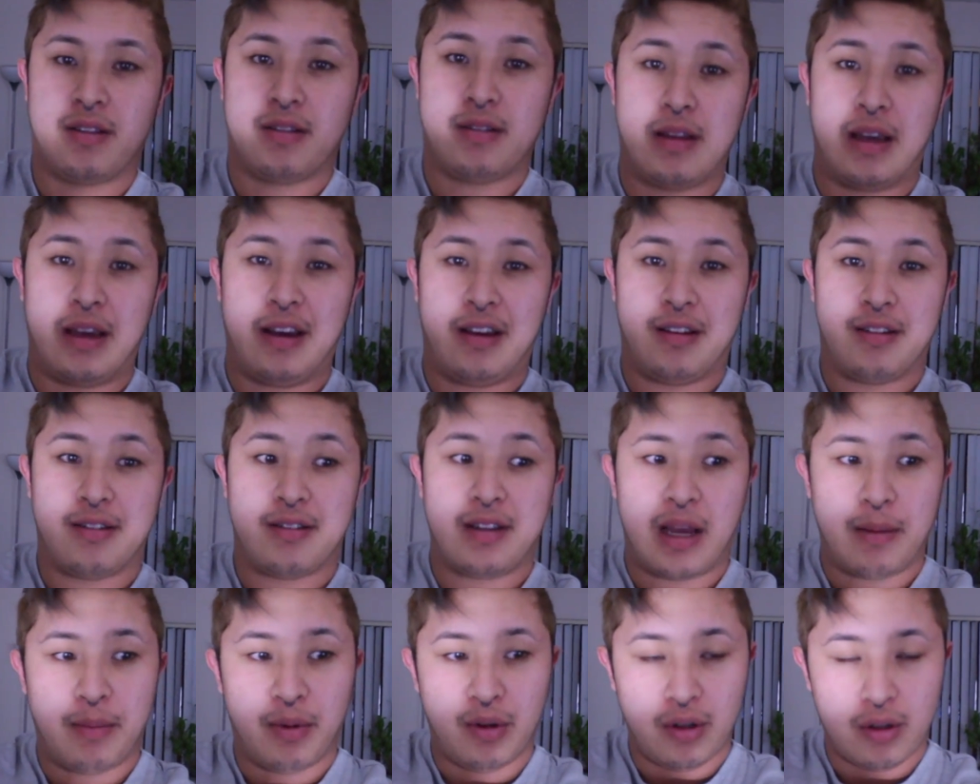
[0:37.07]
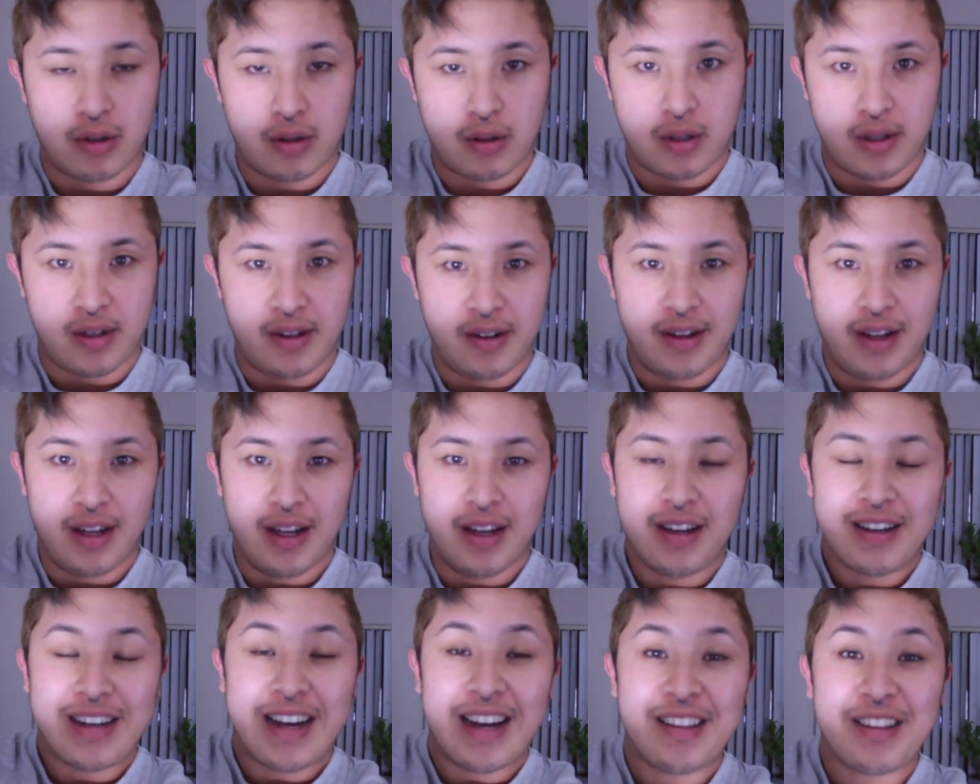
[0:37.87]
stable, good.
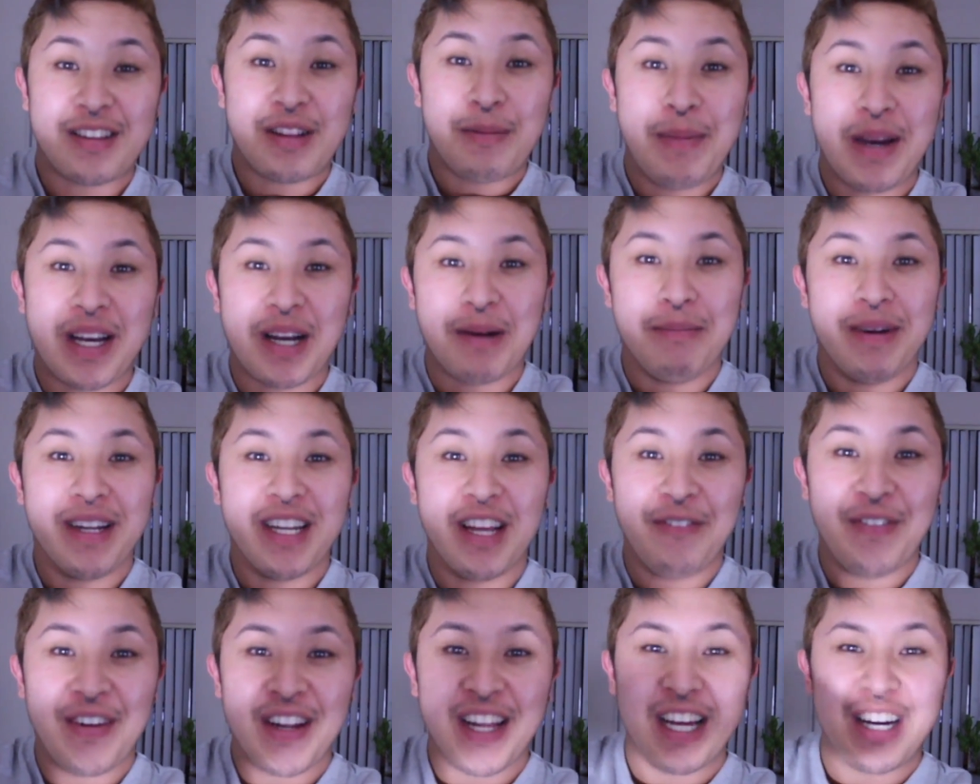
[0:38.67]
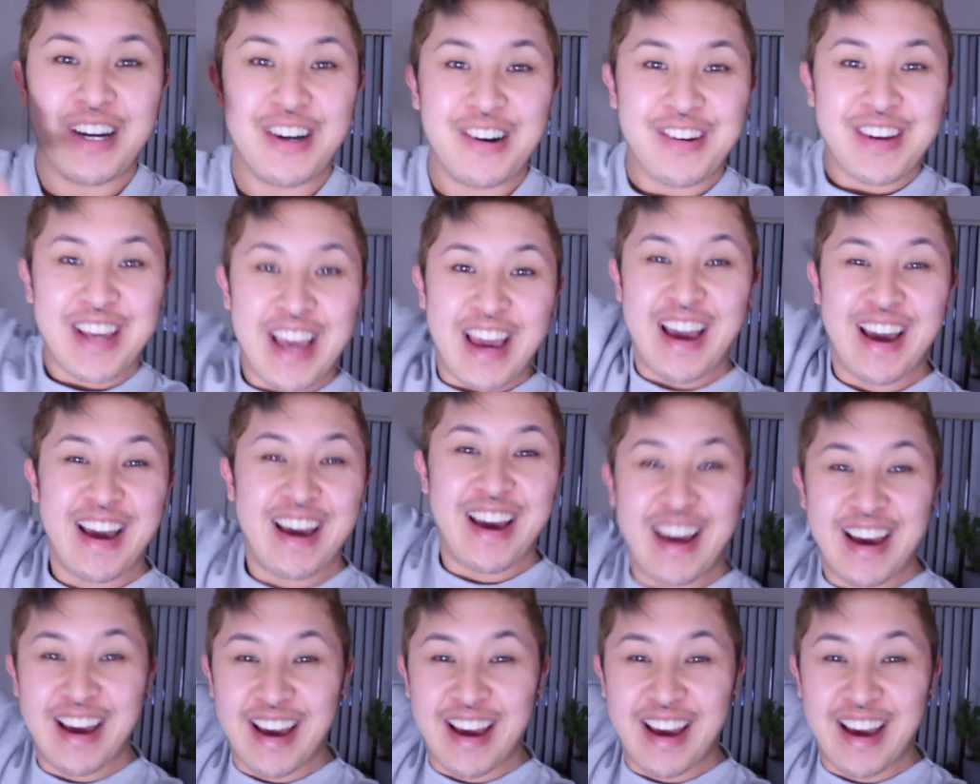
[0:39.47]
Guys, it's a Makeup Monday video, yay!